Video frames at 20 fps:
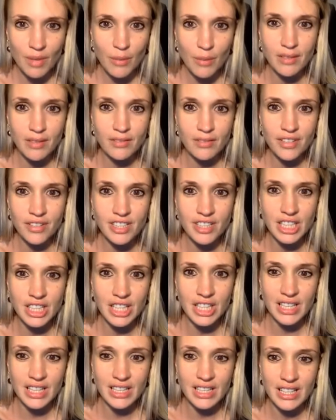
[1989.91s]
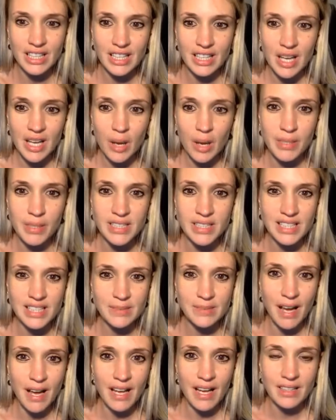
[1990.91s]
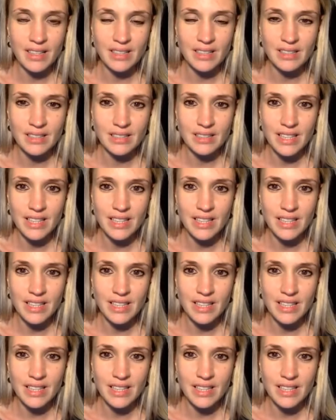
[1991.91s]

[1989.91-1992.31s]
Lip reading: went fishing, and a businessman